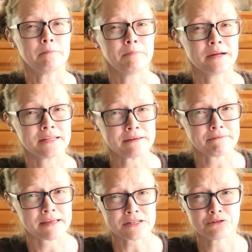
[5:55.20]
But
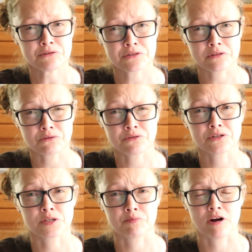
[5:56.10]
if that's your
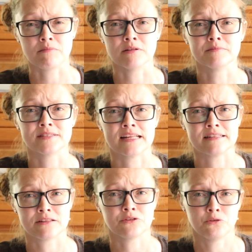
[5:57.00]
solution to problems,
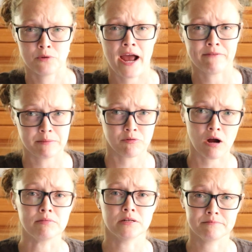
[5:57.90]
that you have a
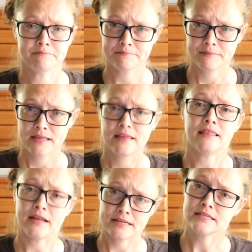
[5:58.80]
problem.
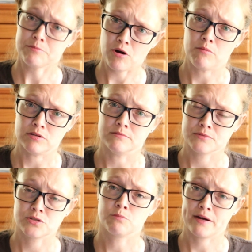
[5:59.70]
That is a
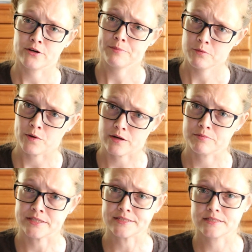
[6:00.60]
problem, so buyer
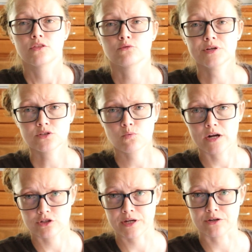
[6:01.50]
beware, please. The reason
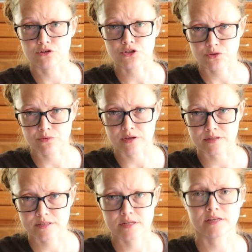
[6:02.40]
why trainers do
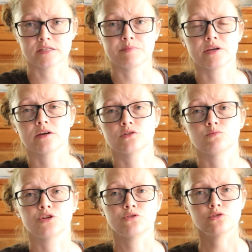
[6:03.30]
this is because
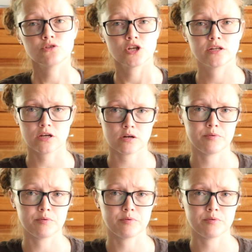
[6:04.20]
when you do change out a